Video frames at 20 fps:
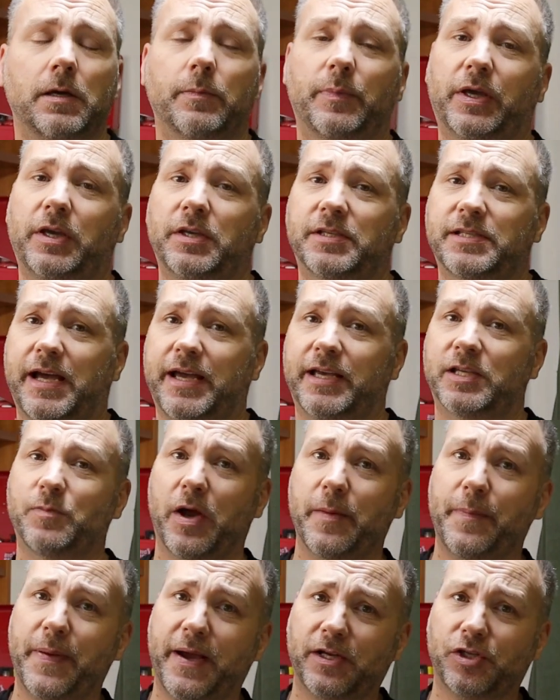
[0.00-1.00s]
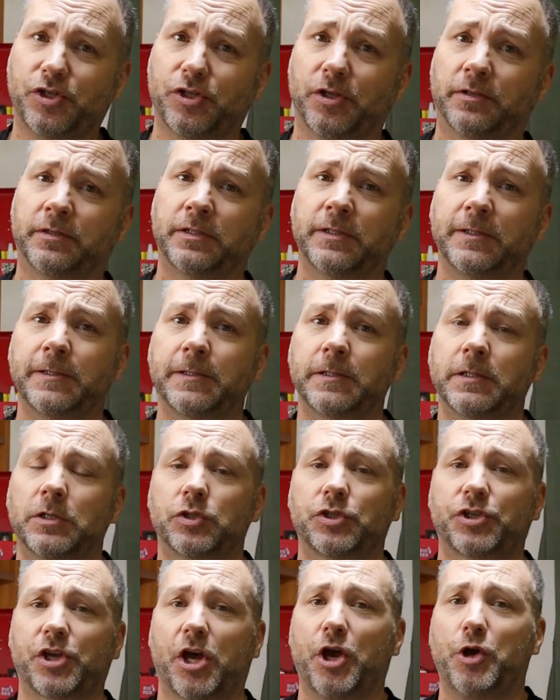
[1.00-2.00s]
because that is my passion.
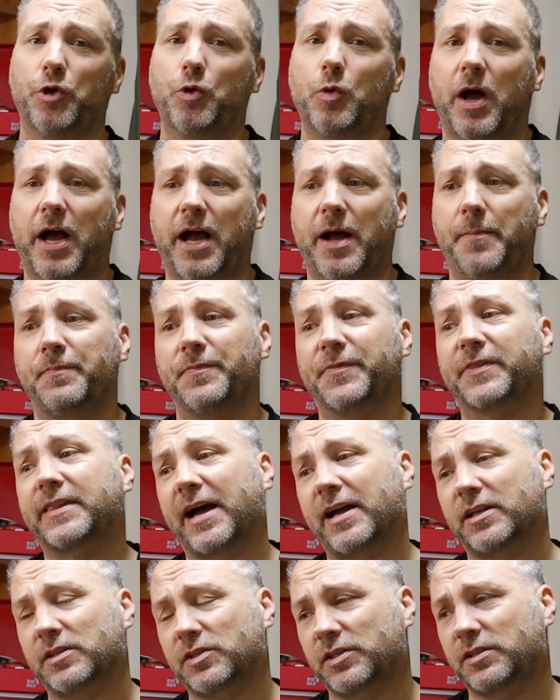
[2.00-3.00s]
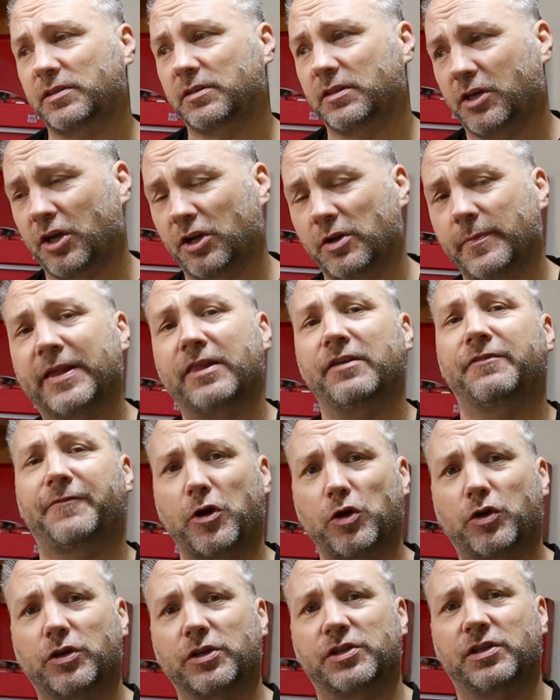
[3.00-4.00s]
So that's going to be the
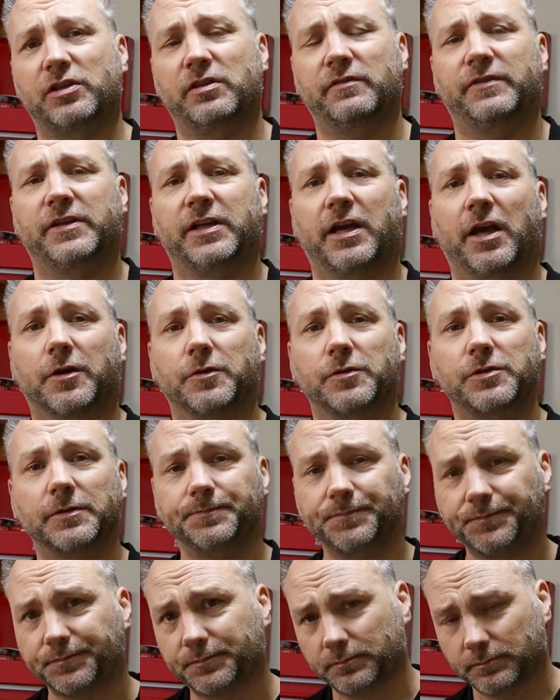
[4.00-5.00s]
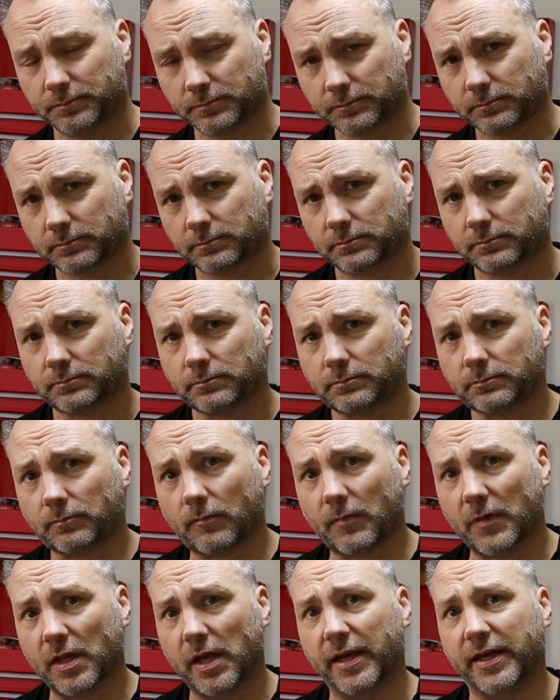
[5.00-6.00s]
focus of the videos,
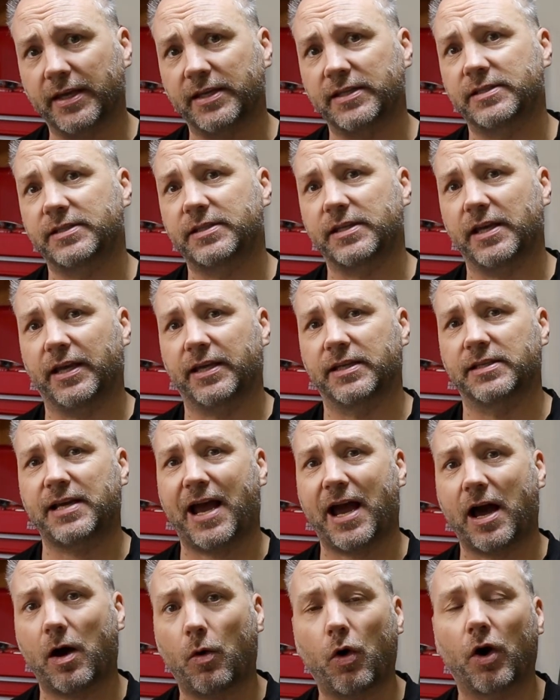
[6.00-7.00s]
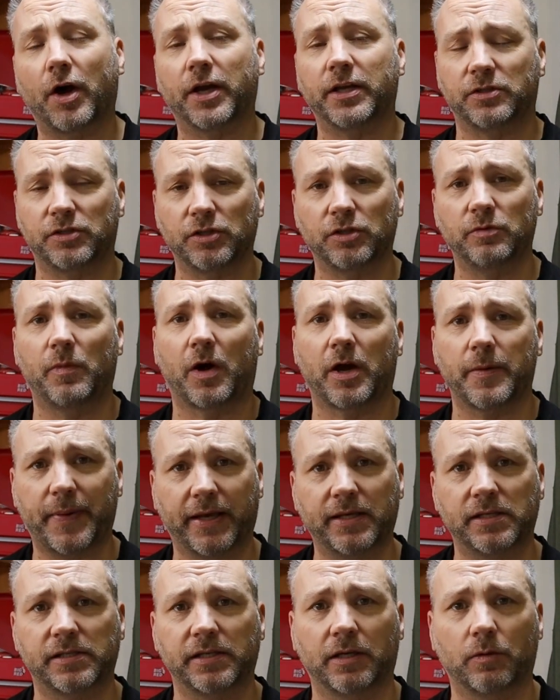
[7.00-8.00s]
is how I do my
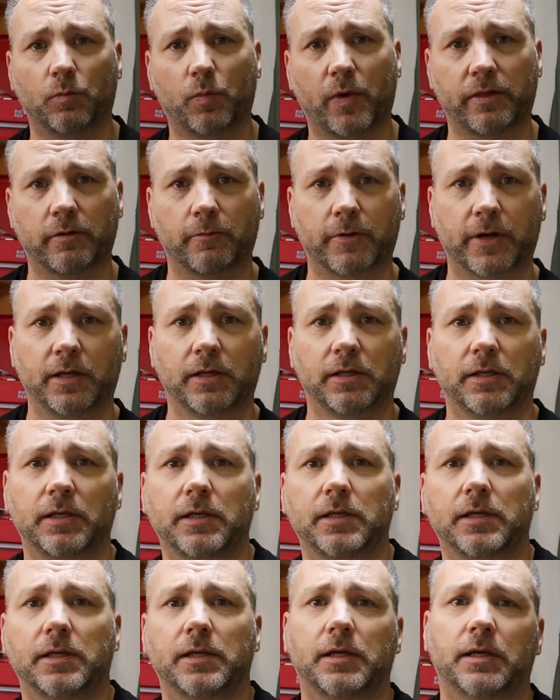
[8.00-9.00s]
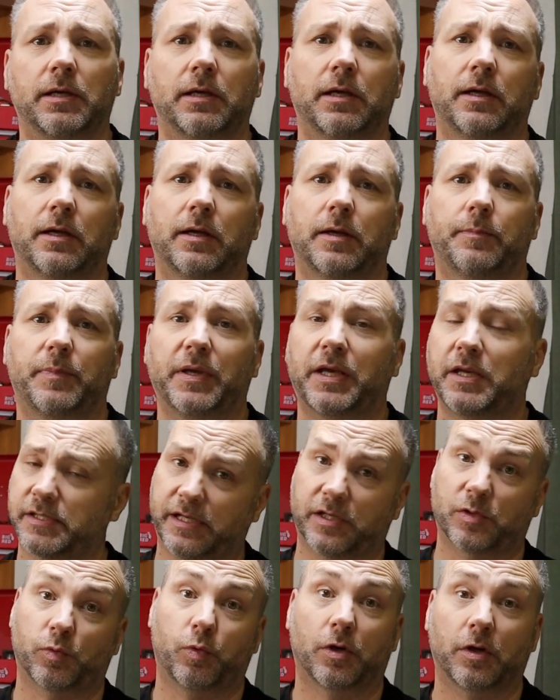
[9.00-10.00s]
painting and weathering, because
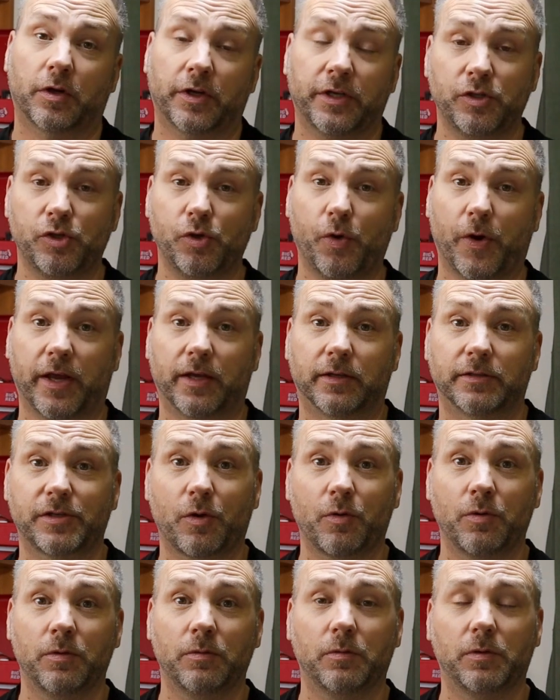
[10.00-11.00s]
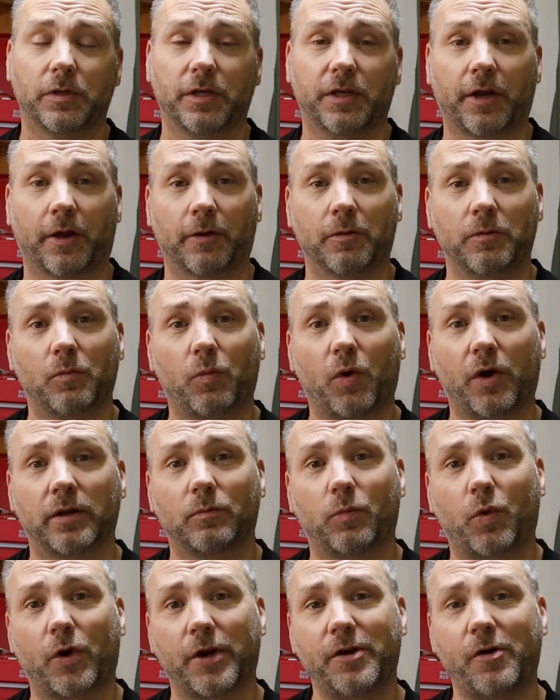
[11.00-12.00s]
that's what I enjoy. So, you know,
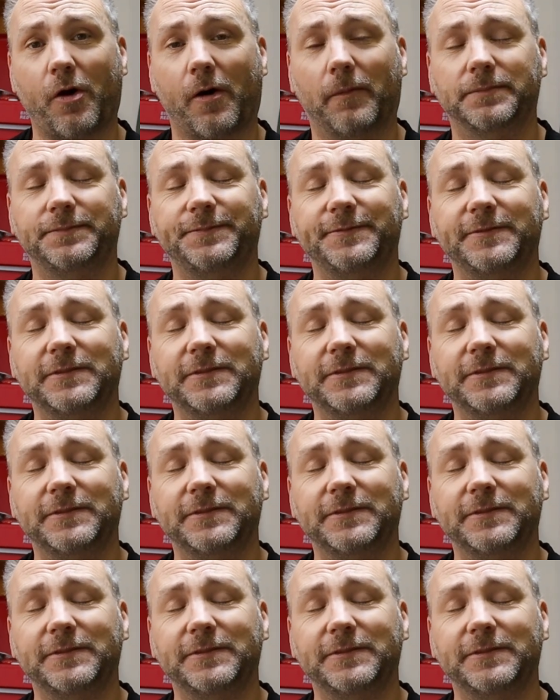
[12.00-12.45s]
why not?